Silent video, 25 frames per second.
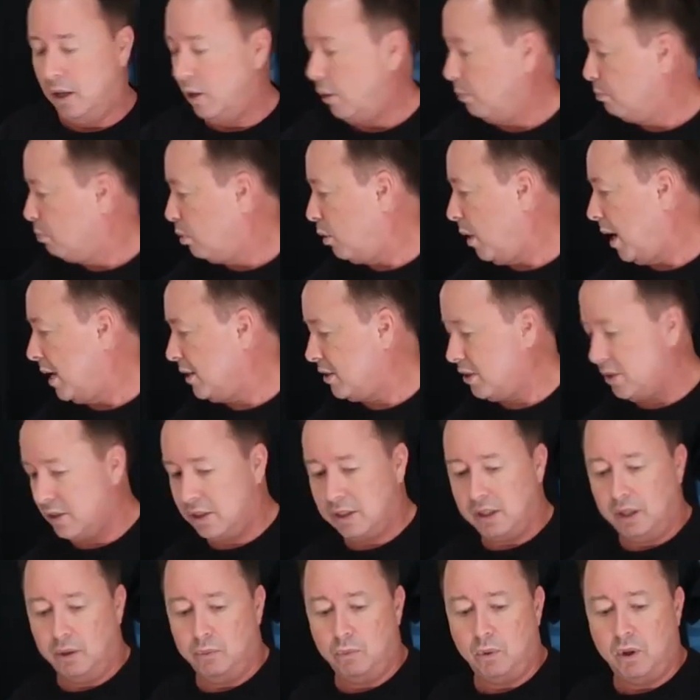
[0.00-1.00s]
or
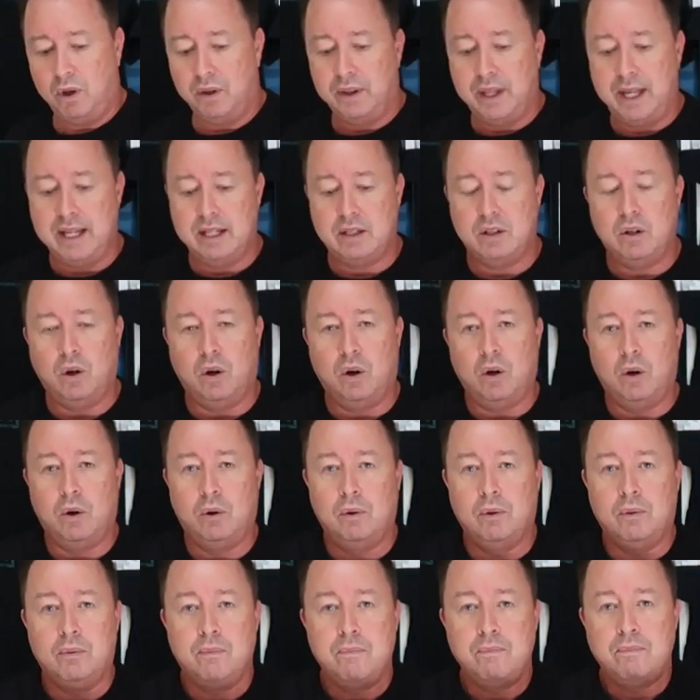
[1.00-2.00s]
pressed on what they
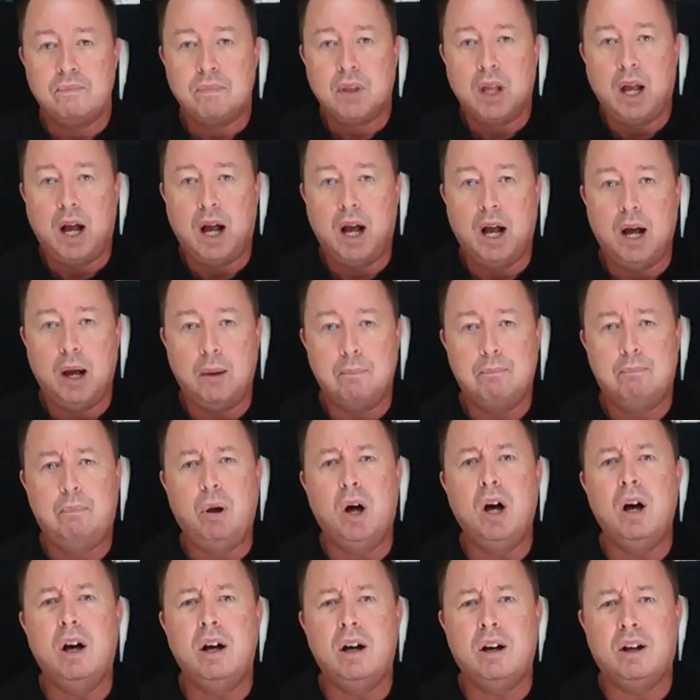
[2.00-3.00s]
call
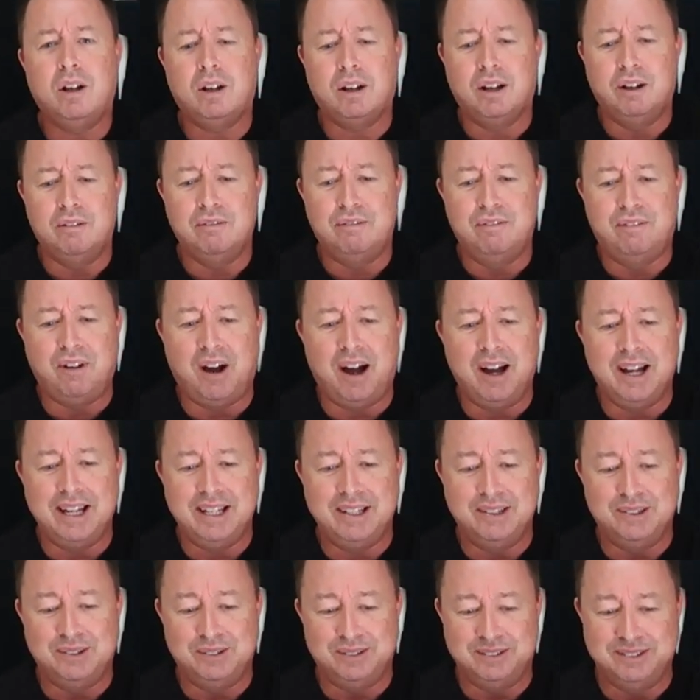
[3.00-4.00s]
pearl
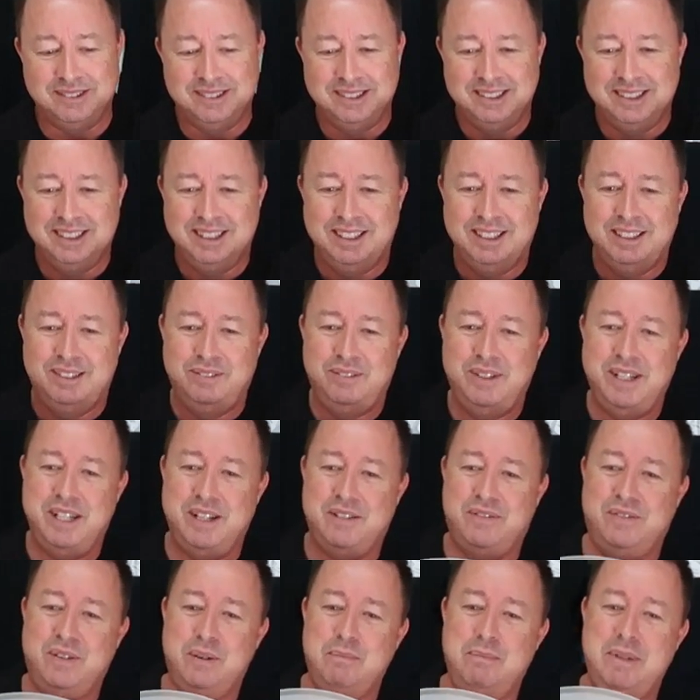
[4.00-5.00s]
vinyl,
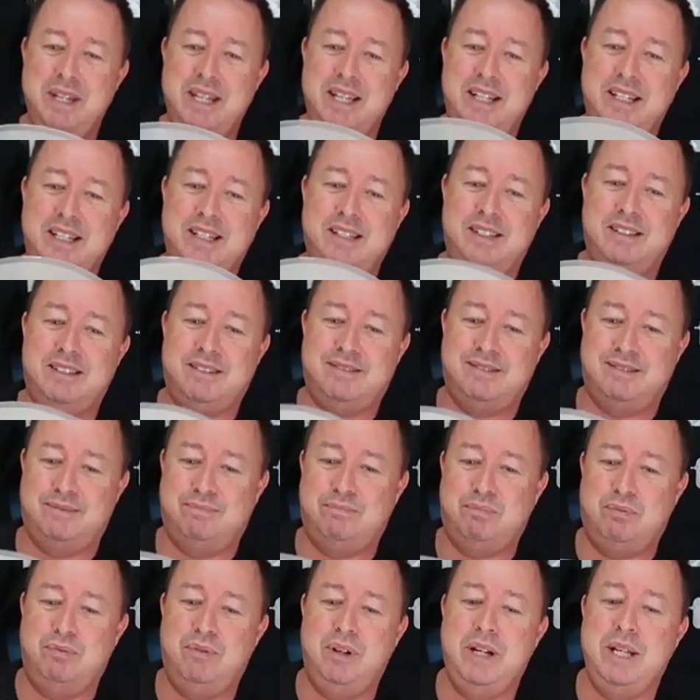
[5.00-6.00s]
which for me is
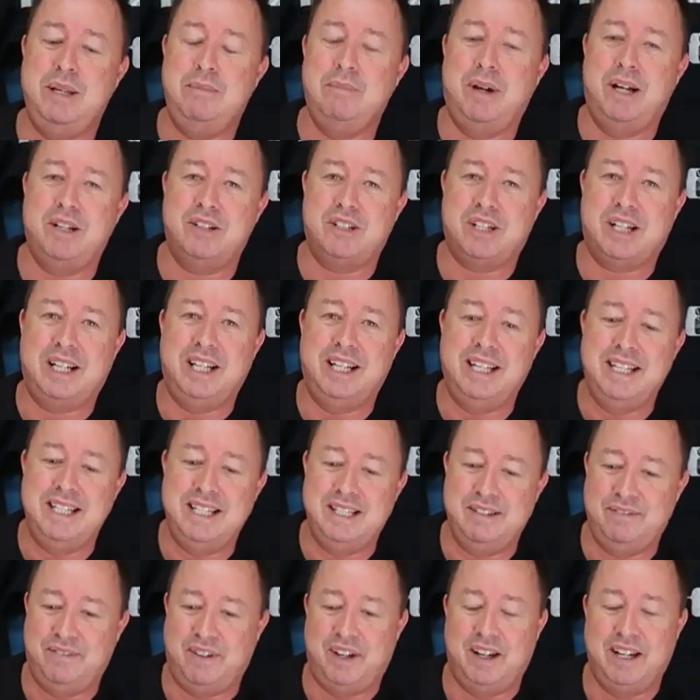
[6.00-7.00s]
pretty much
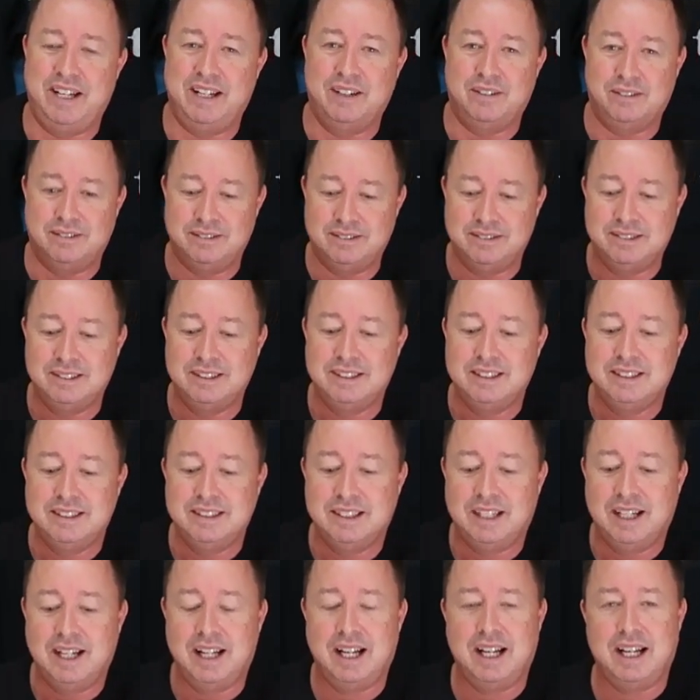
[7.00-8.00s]
clear vinyl,
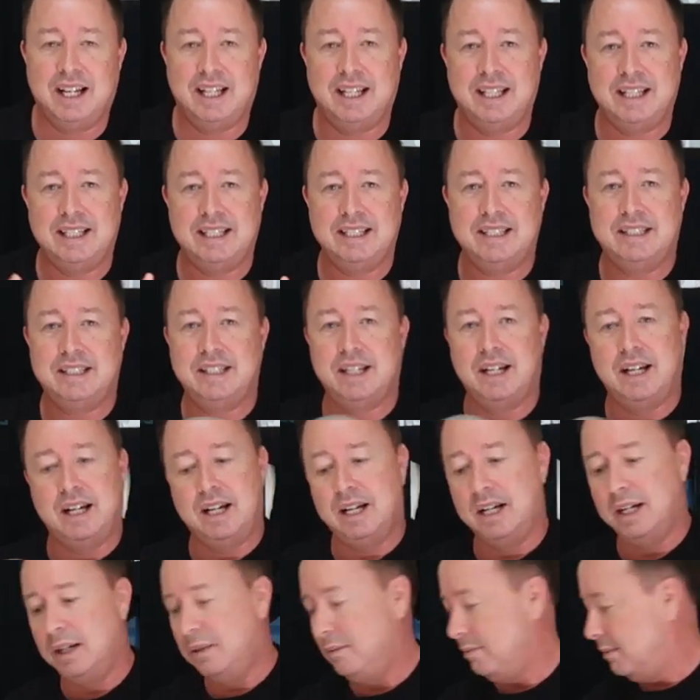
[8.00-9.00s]
and
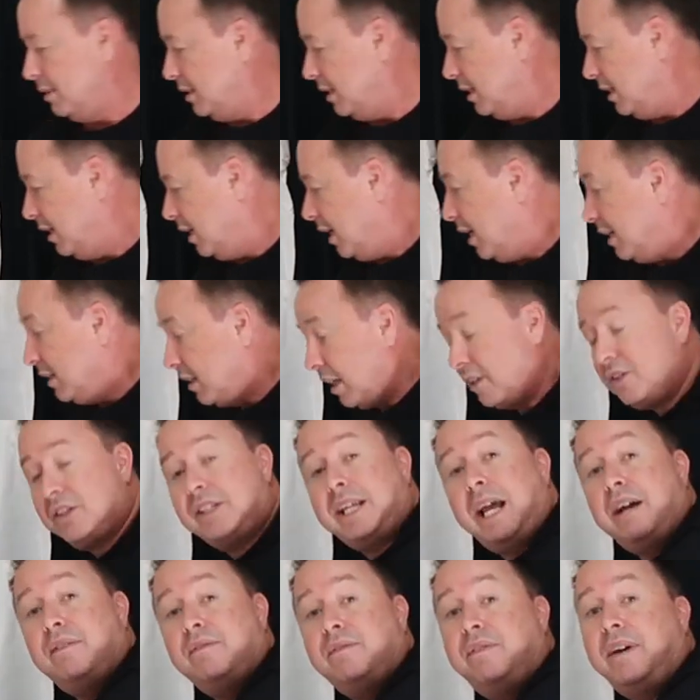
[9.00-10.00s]
does
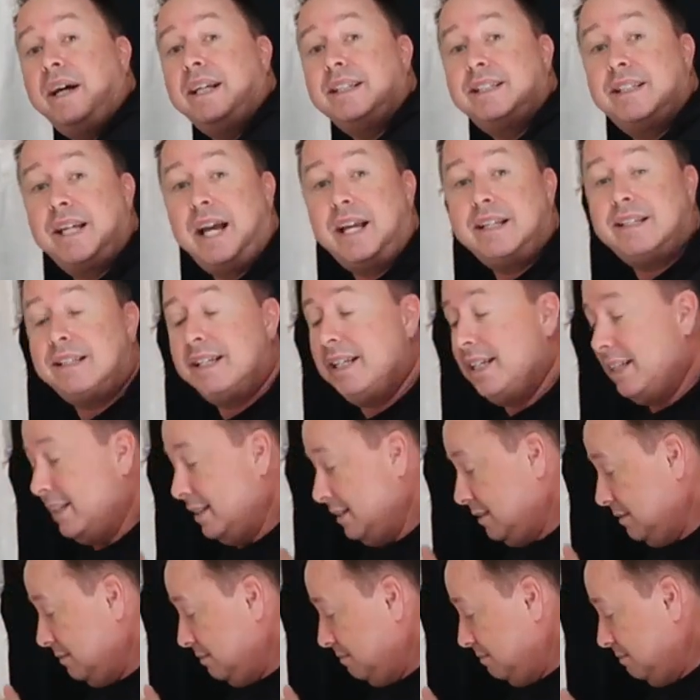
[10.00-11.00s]
sound
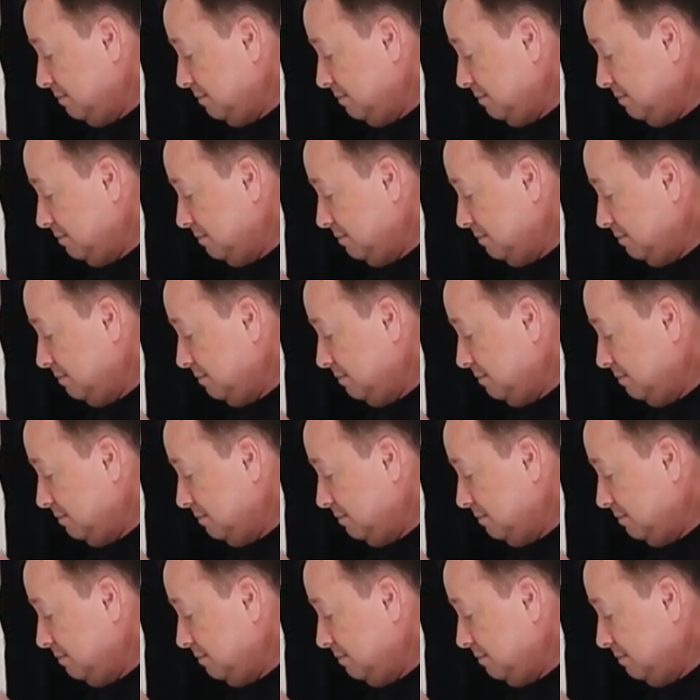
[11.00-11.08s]
fantastic